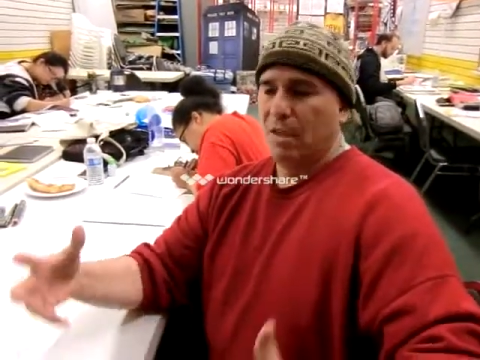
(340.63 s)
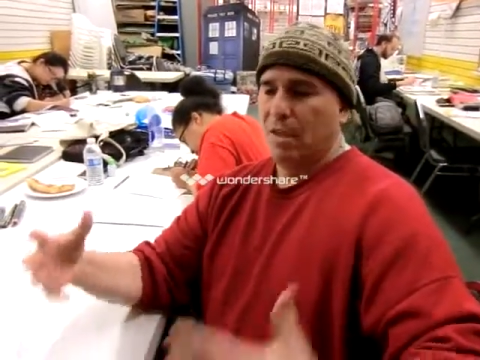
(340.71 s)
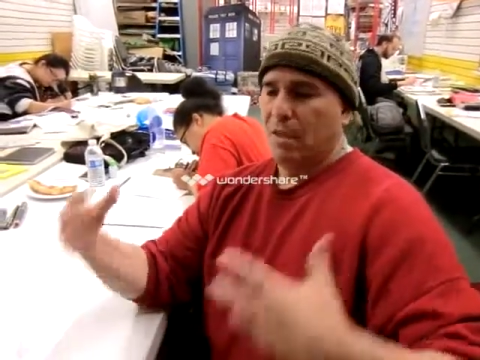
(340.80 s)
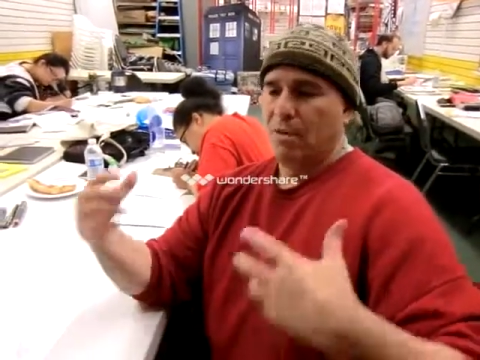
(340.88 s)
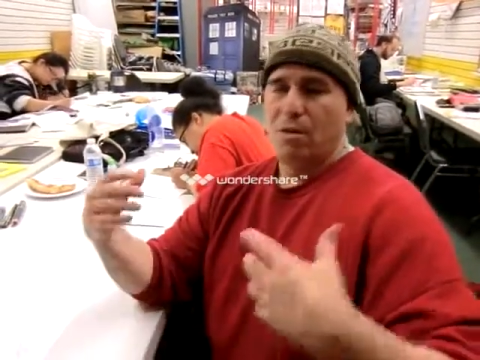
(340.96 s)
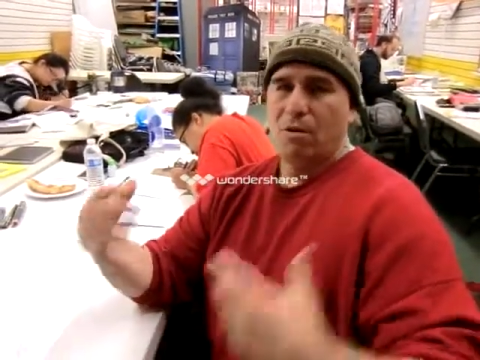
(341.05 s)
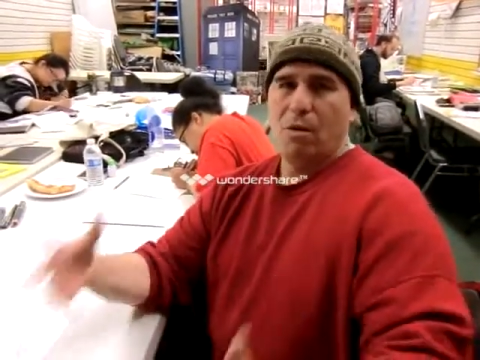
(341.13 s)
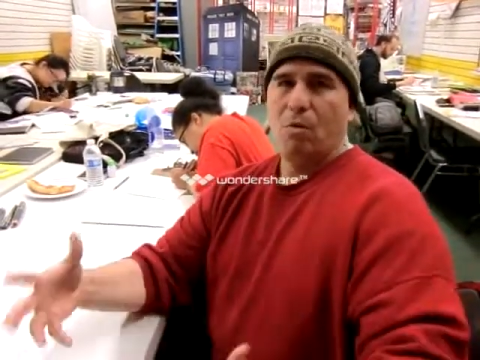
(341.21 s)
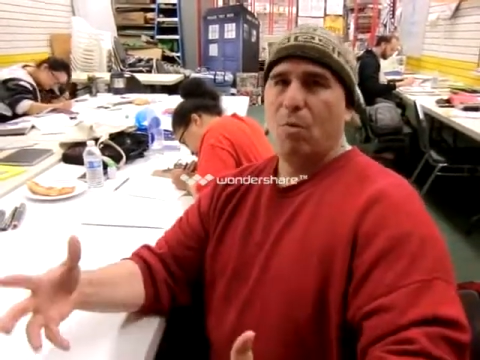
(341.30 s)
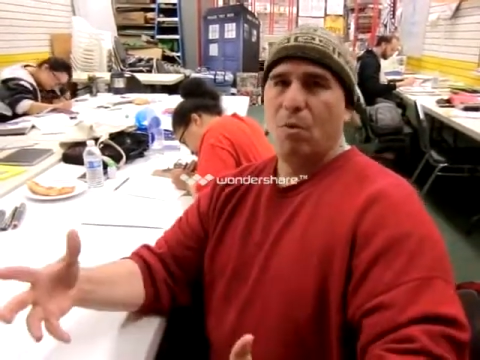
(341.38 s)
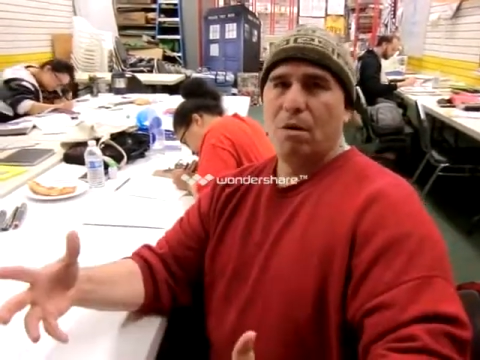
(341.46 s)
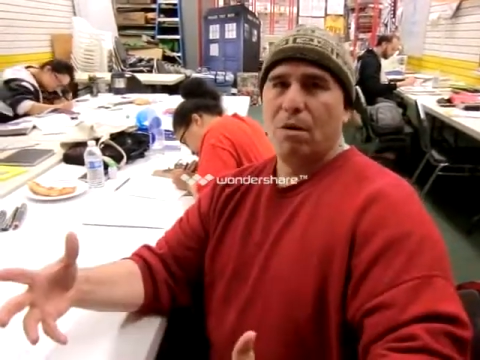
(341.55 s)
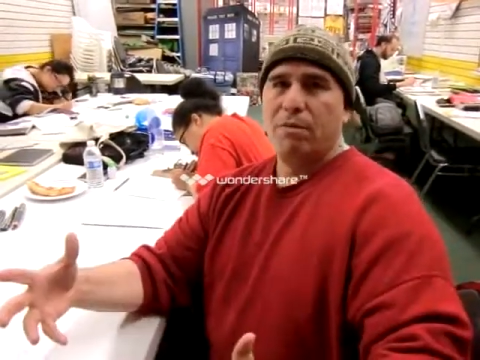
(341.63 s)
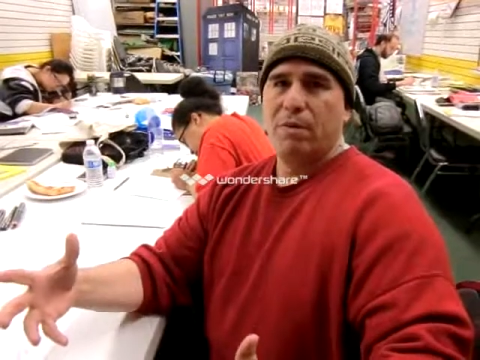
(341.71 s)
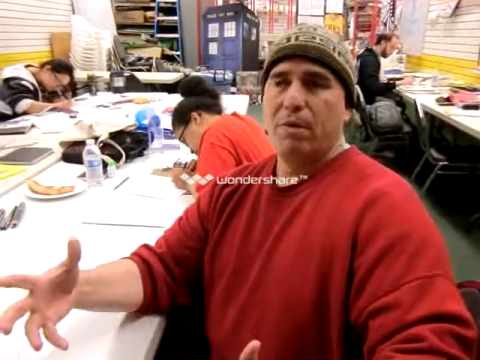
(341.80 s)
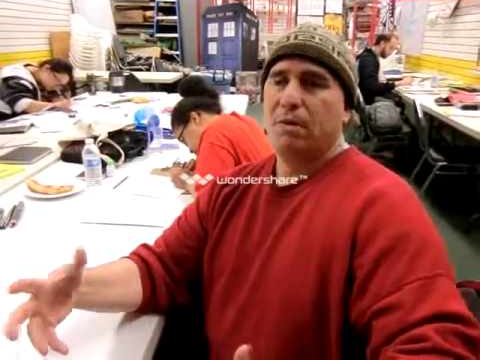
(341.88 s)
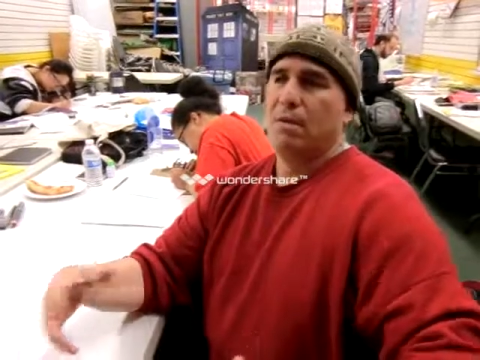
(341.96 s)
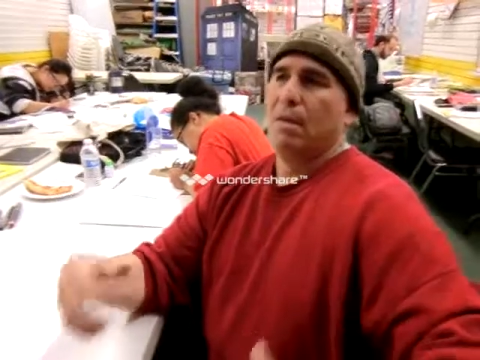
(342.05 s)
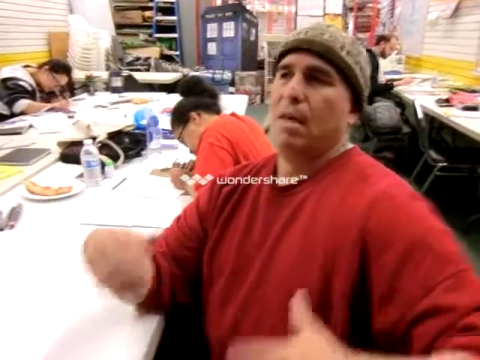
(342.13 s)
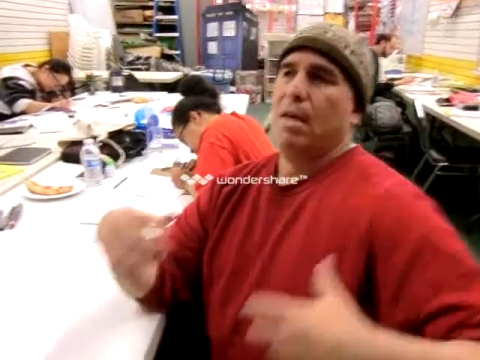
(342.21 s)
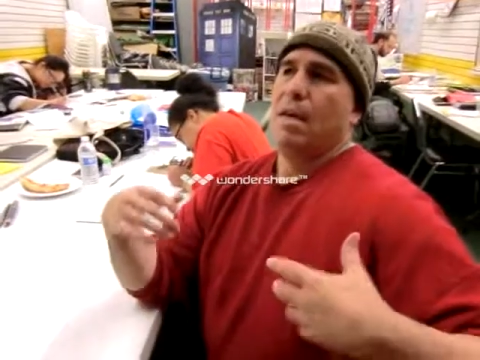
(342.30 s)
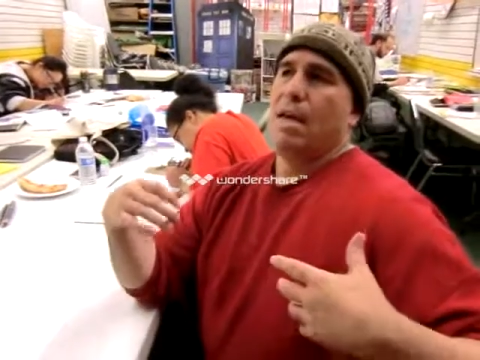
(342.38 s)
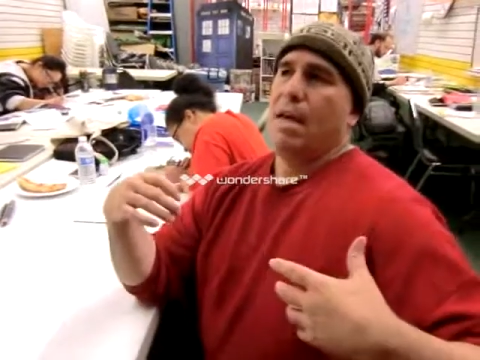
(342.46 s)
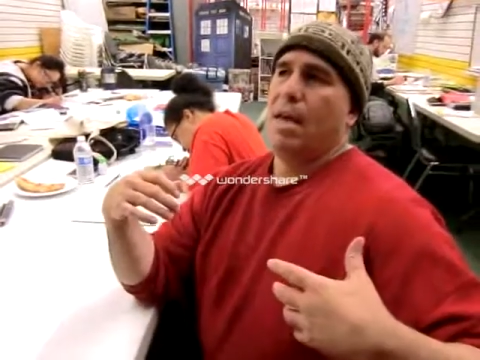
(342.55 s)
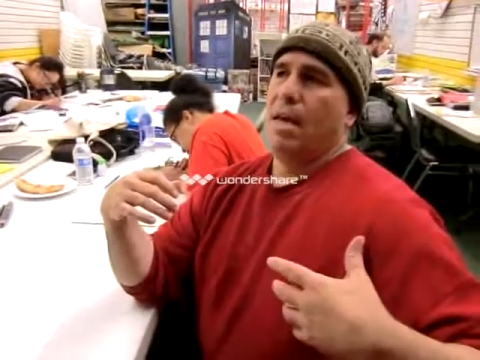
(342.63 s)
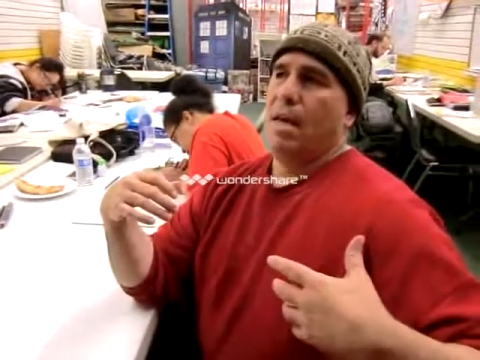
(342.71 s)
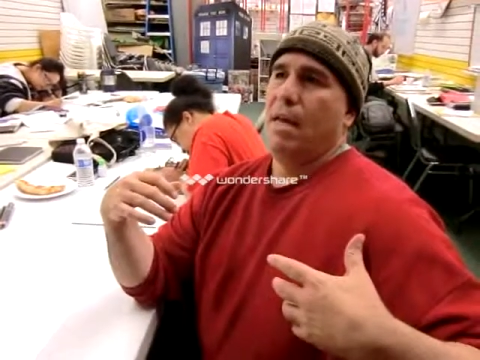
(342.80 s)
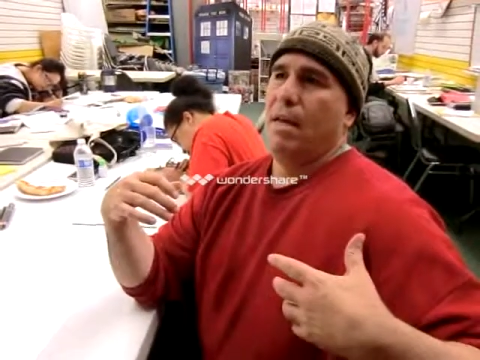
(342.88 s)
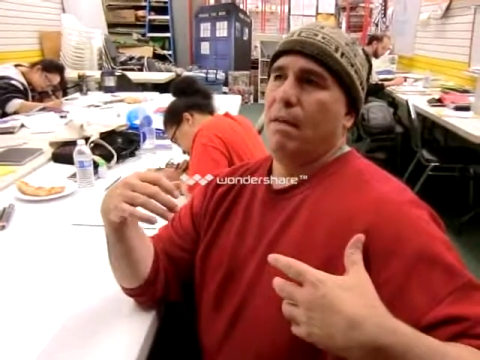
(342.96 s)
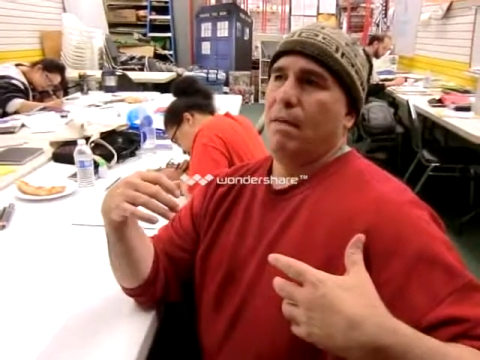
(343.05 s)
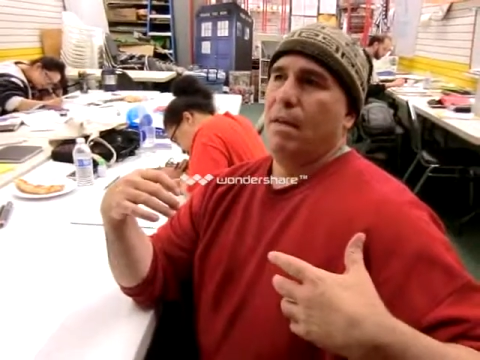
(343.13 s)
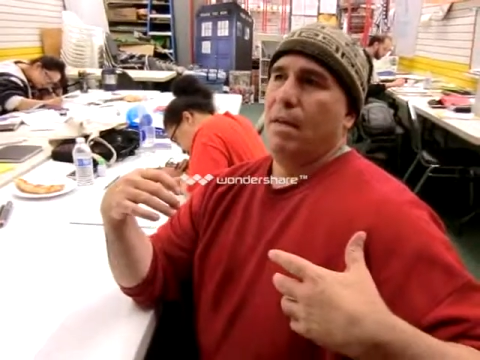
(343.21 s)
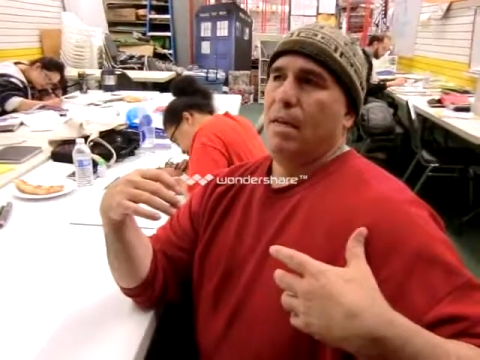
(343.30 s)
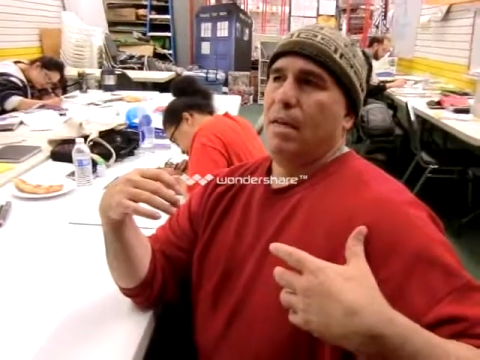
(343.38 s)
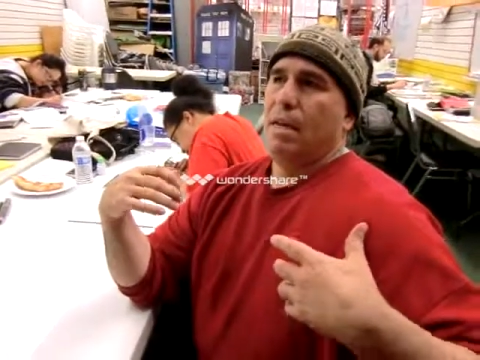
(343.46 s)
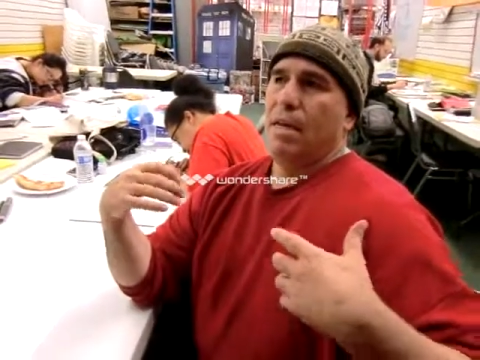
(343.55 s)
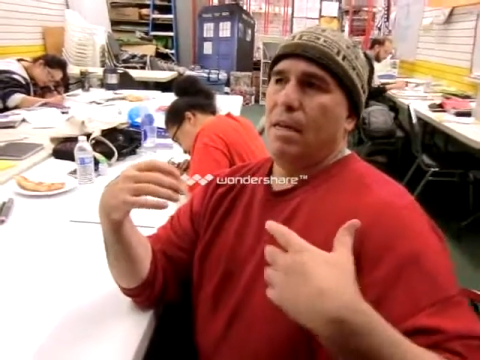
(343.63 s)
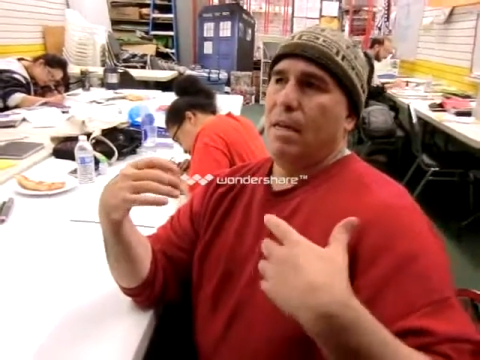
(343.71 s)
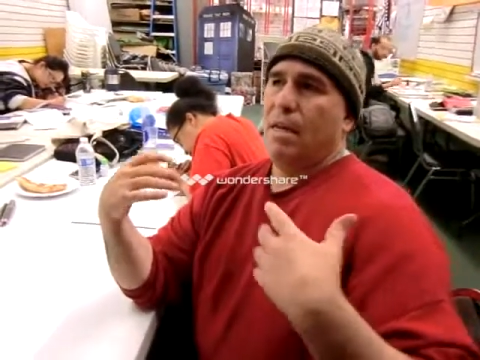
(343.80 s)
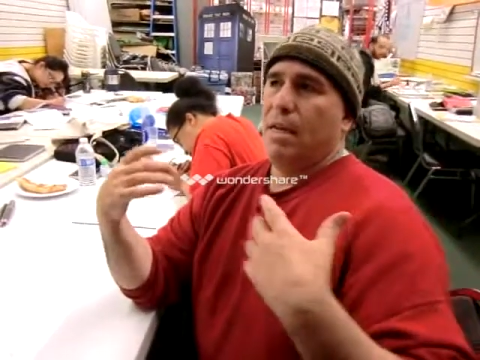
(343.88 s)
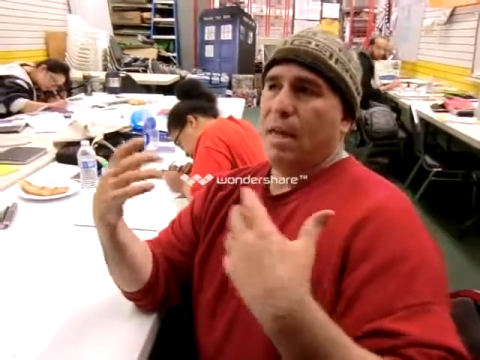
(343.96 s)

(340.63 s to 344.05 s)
that are all war orphans, and in it